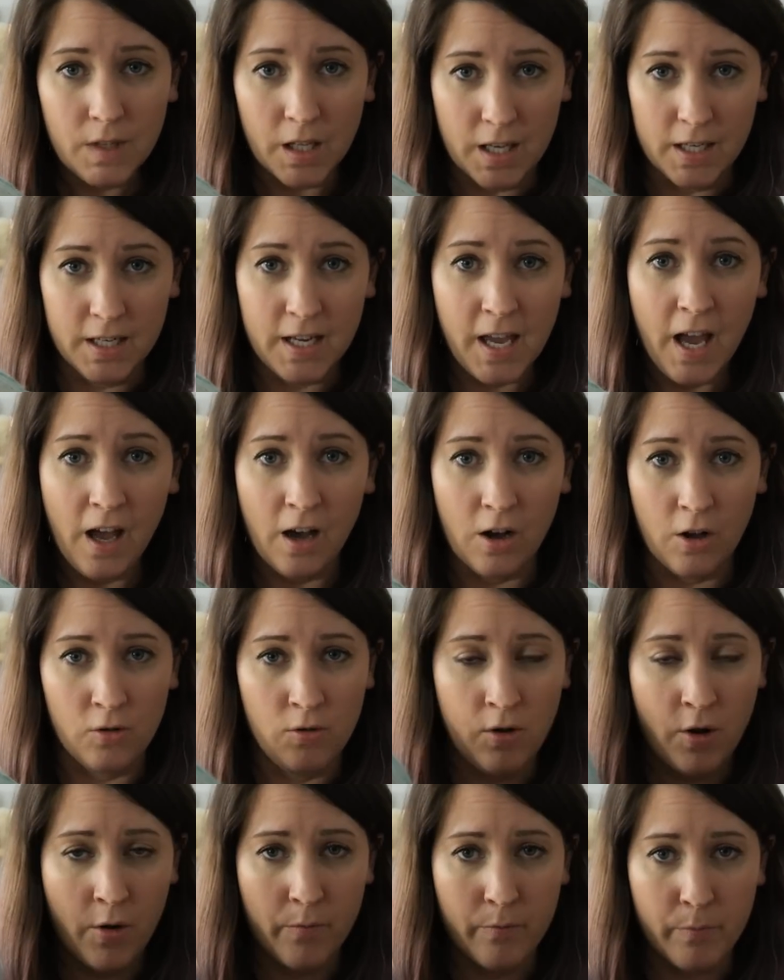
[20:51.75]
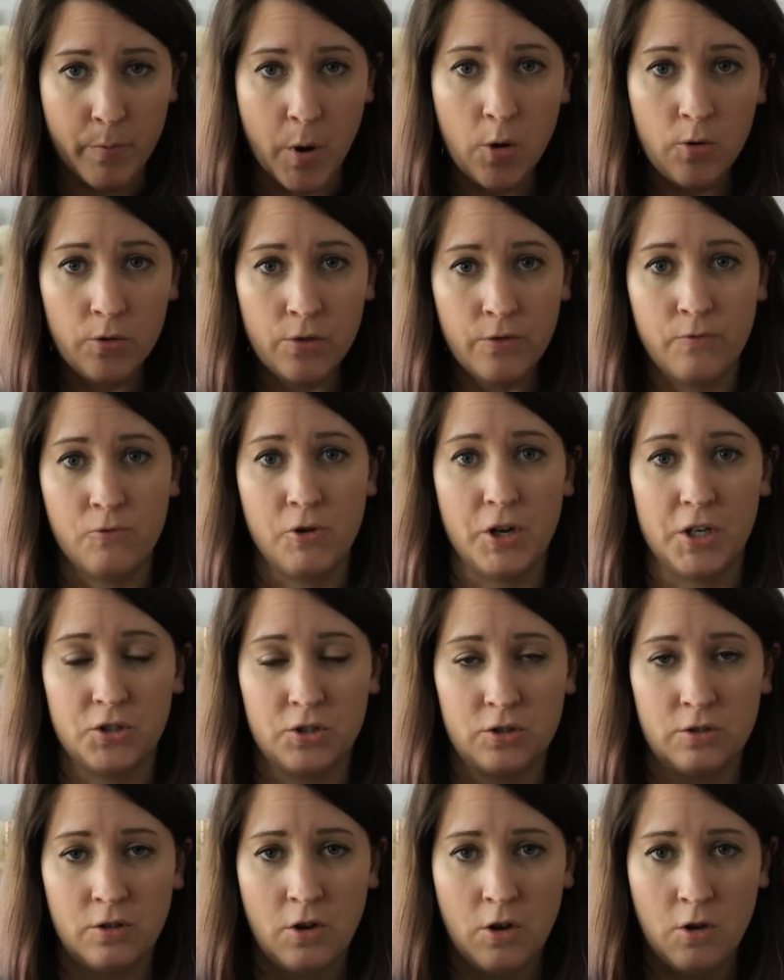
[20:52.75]
and a cowl, both of
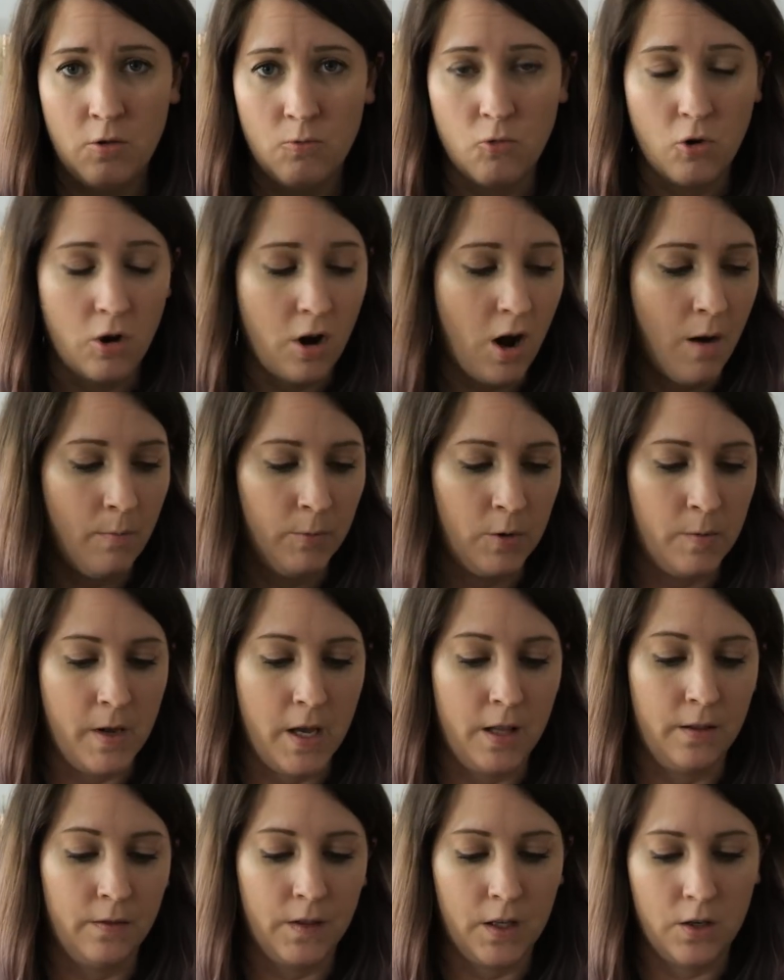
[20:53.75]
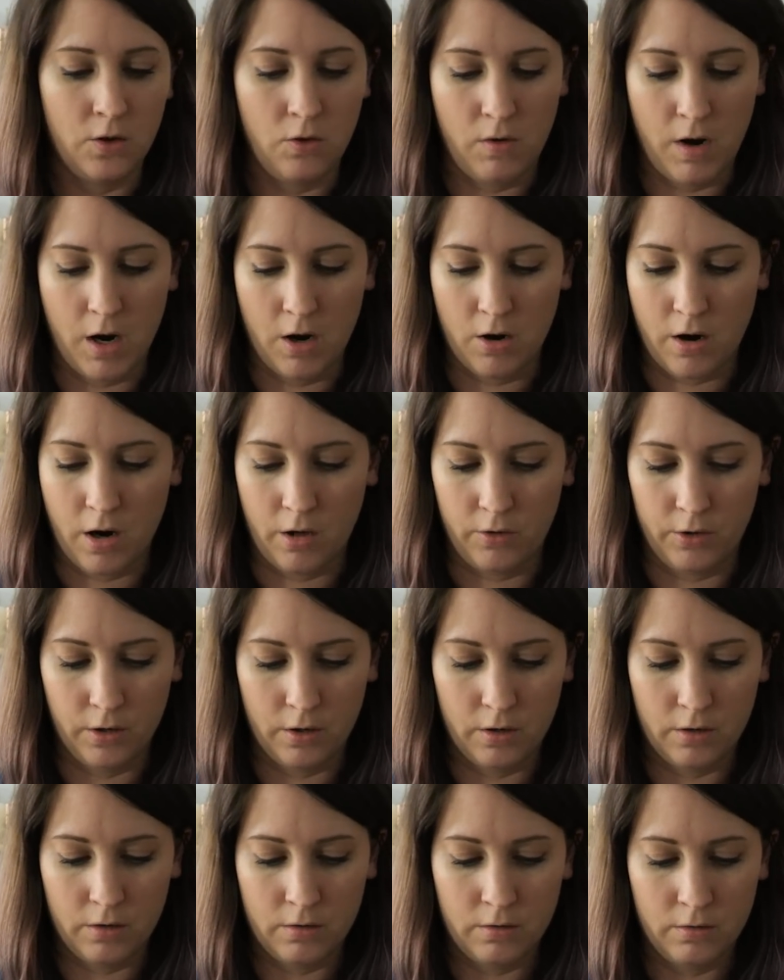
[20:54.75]
which will complement the new hair
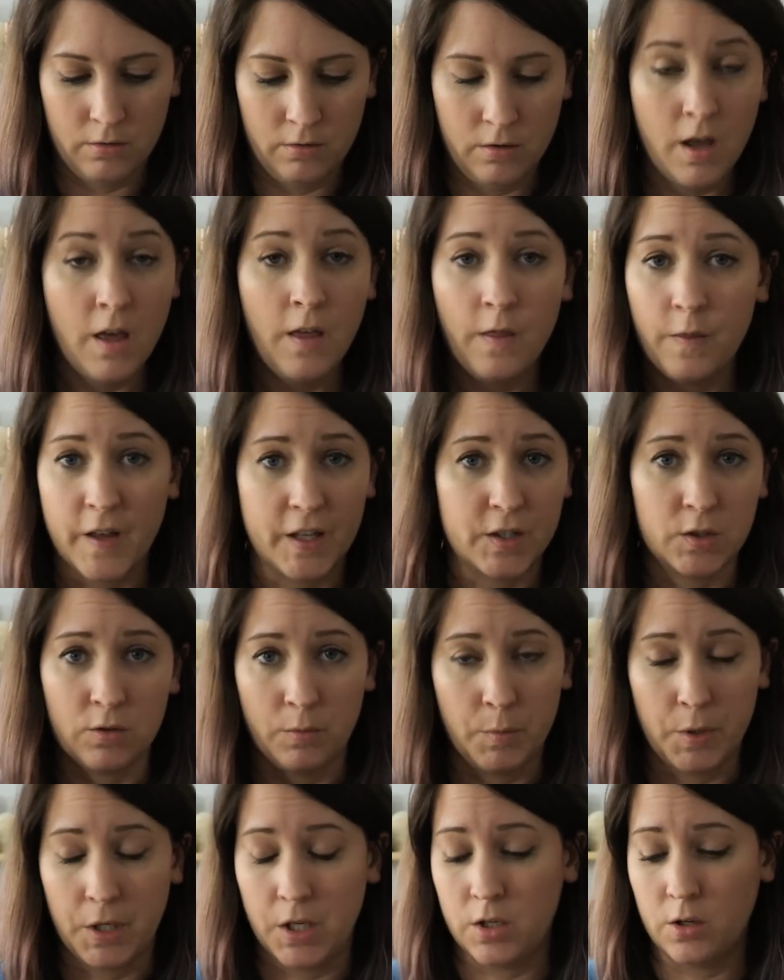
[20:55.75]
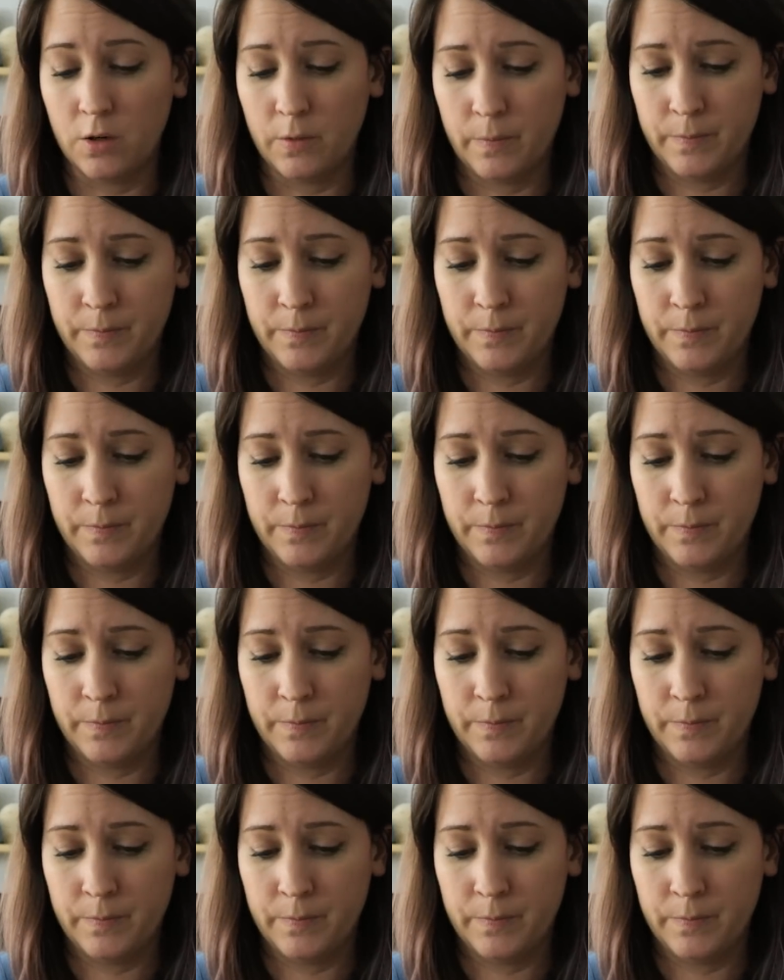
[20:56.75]
color. That's what I'm gonna do.